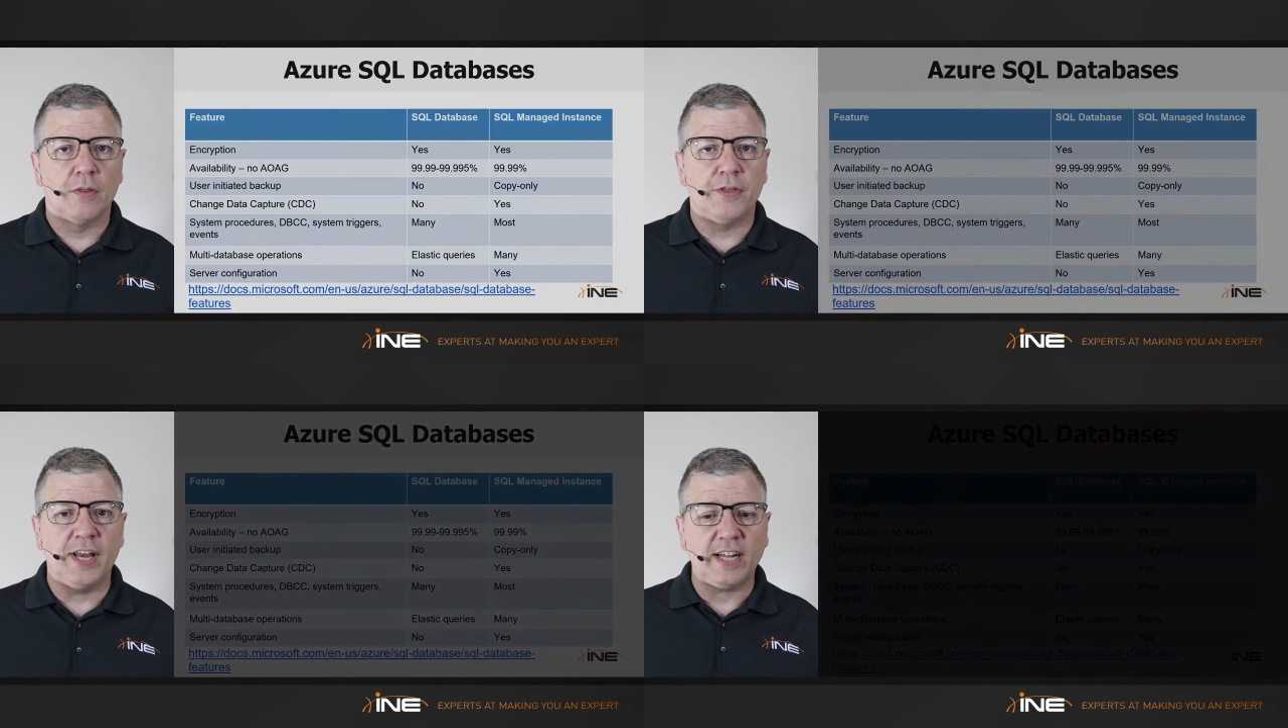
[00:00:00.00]

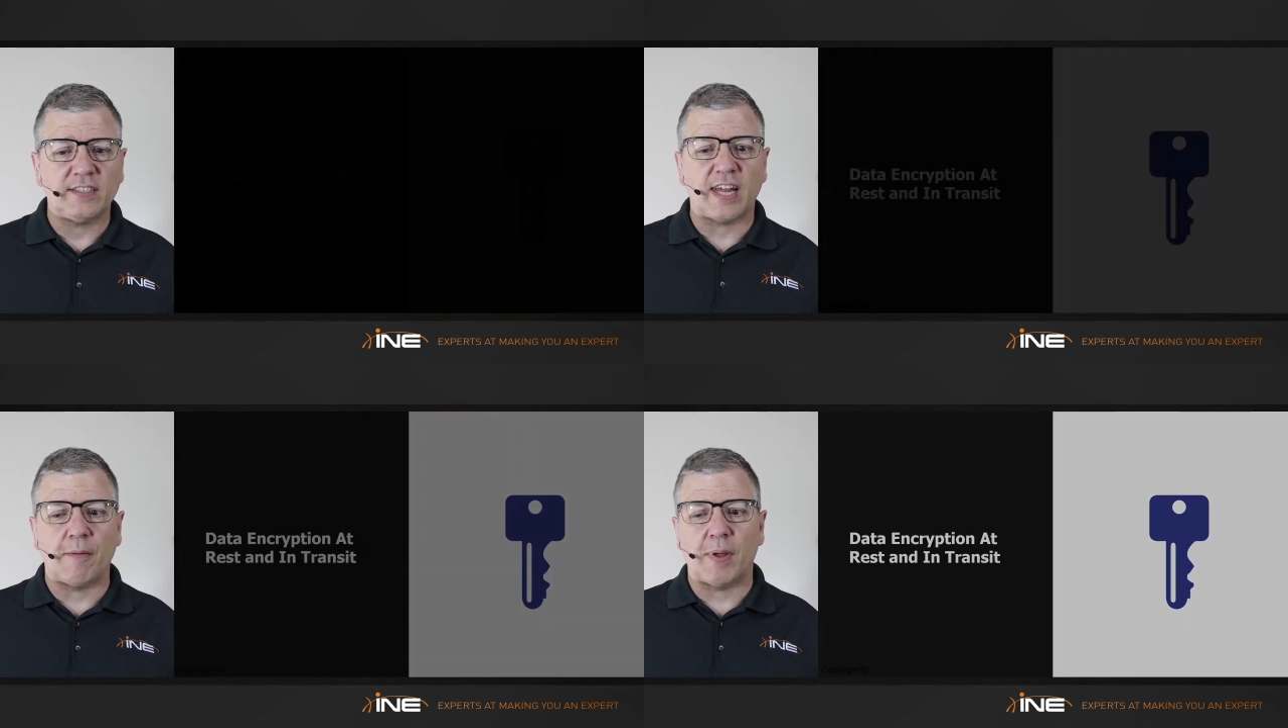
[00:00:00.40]
The
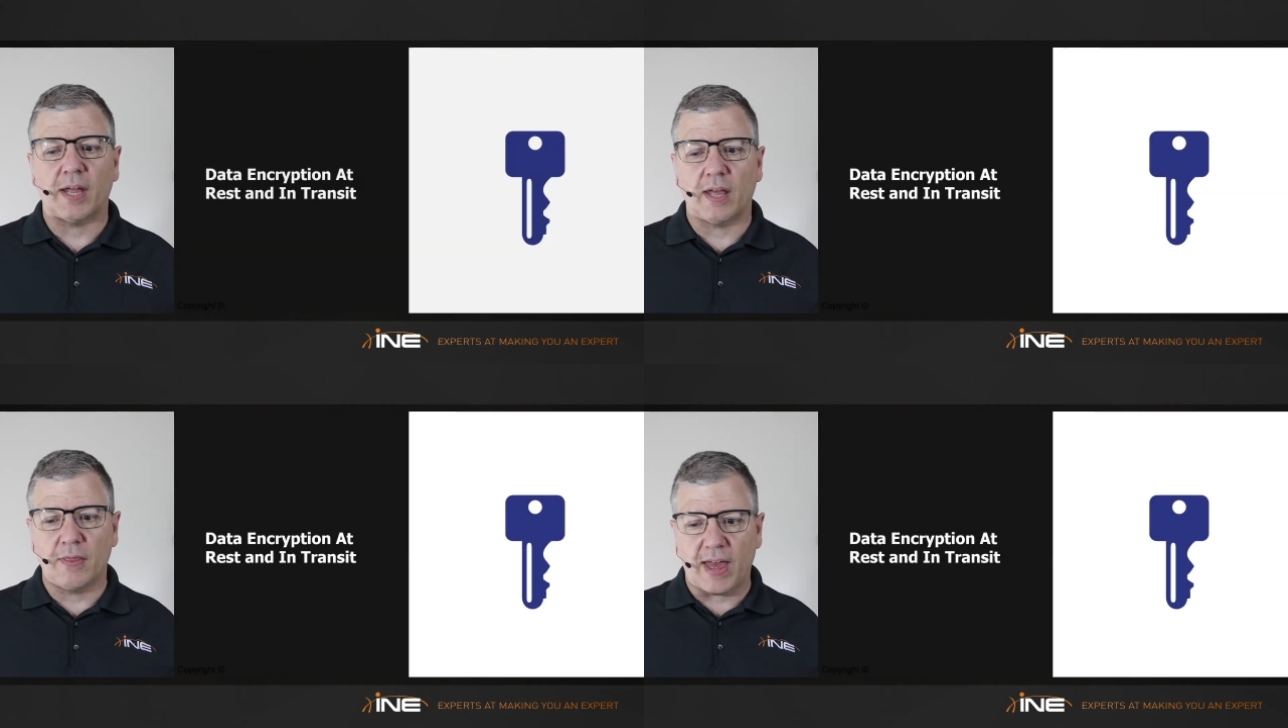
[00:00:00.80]
next
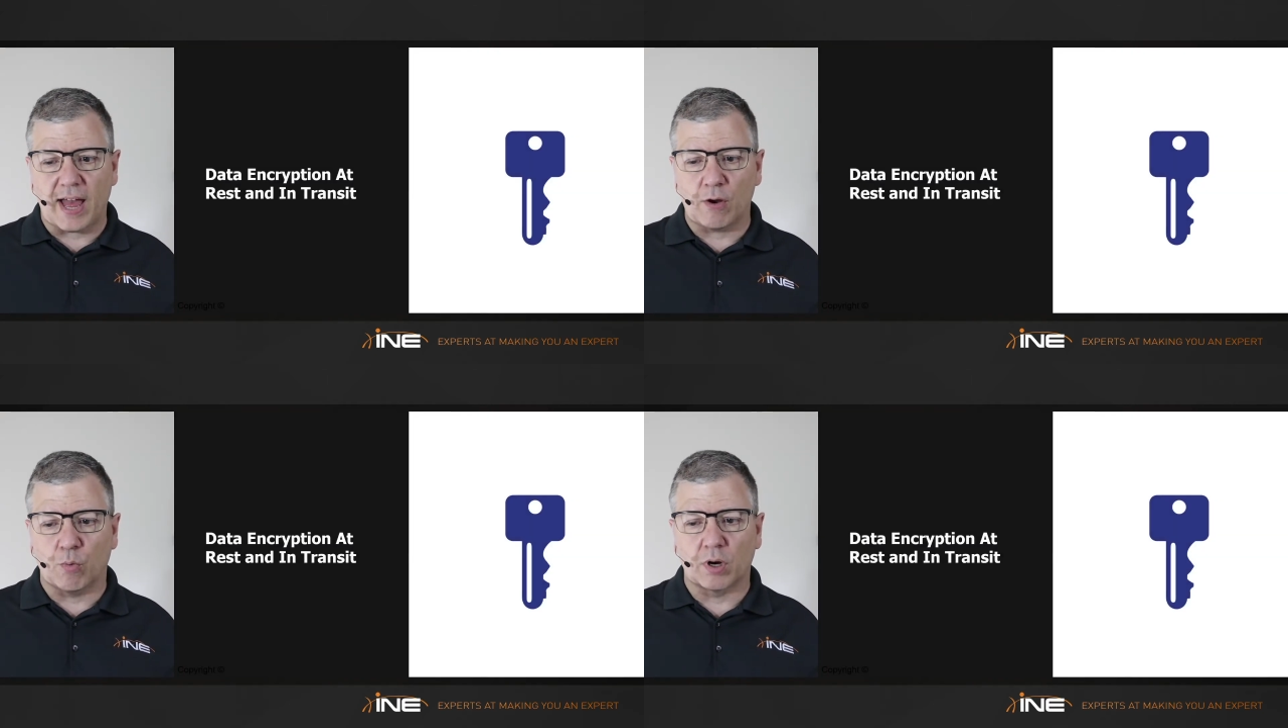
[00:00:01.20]
topic
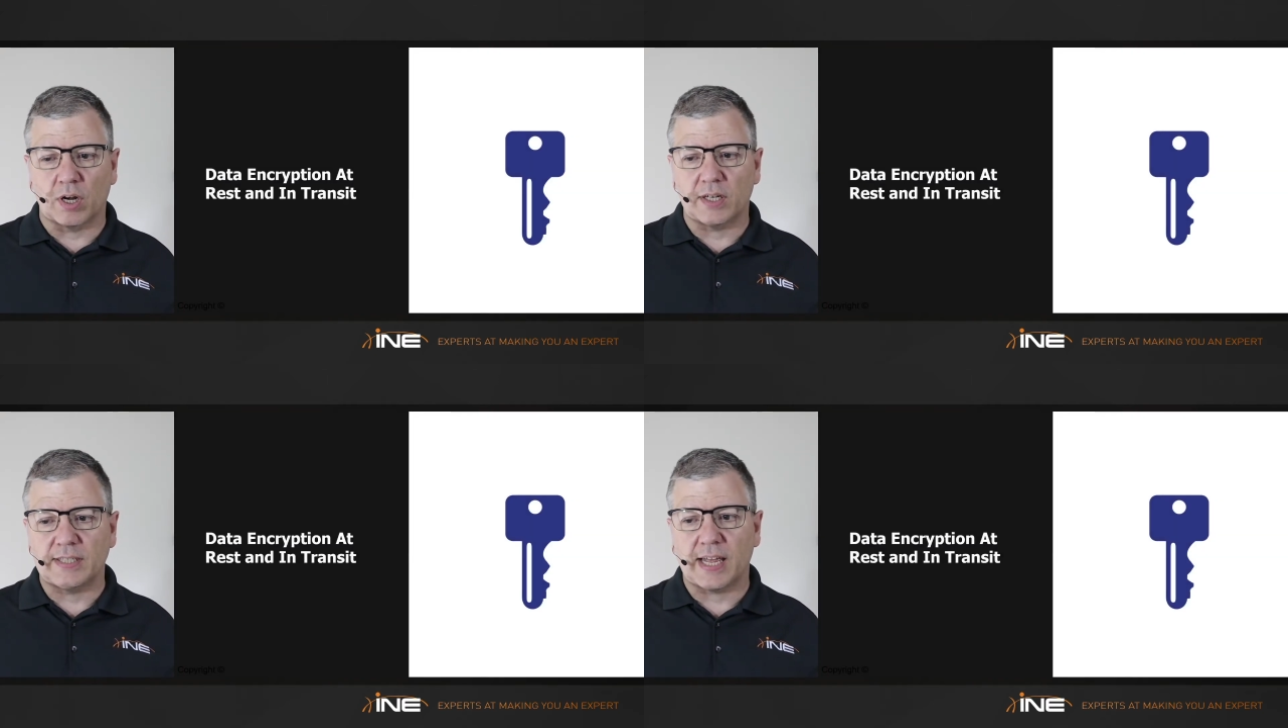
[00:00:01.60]
that we're
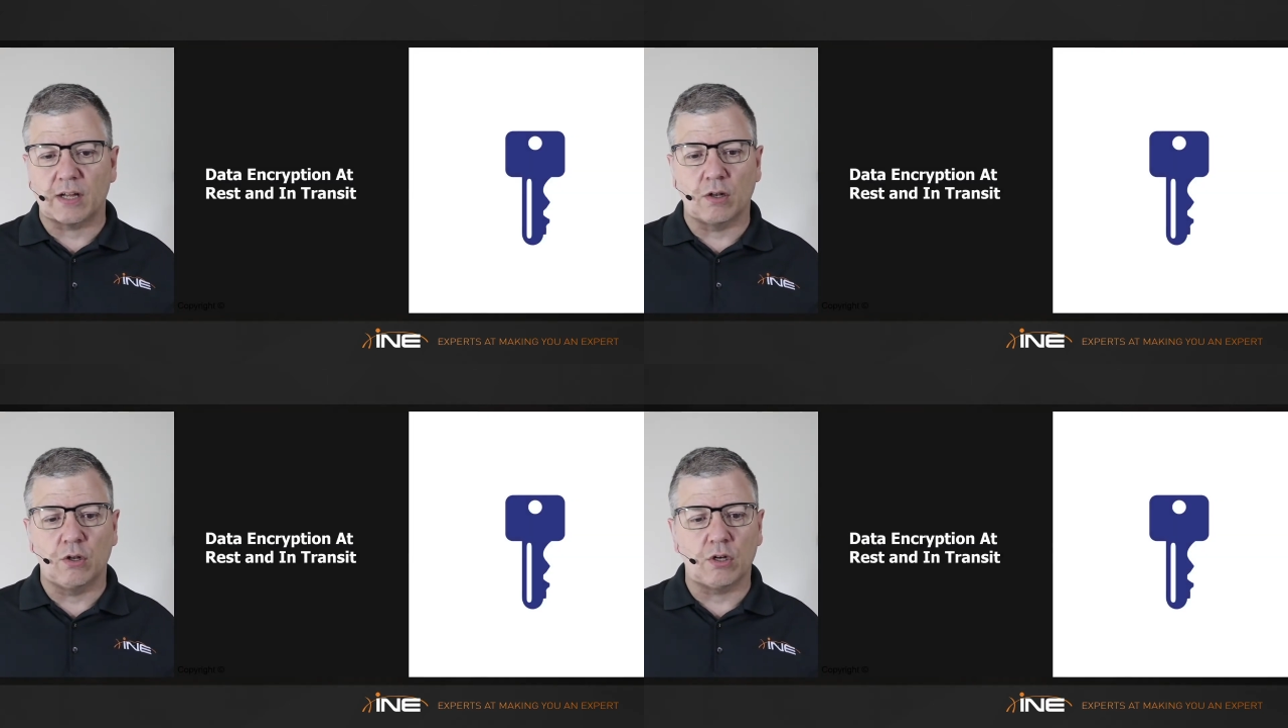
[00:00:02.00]
going to take
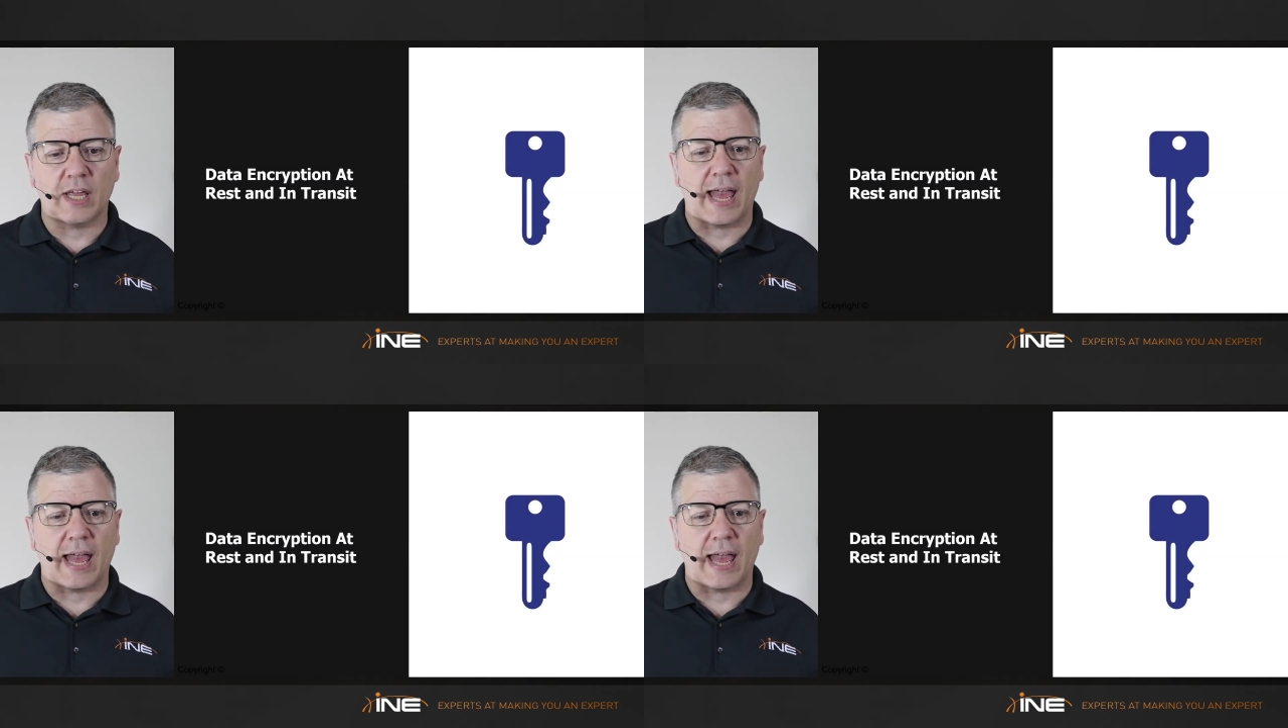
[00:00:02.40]
a look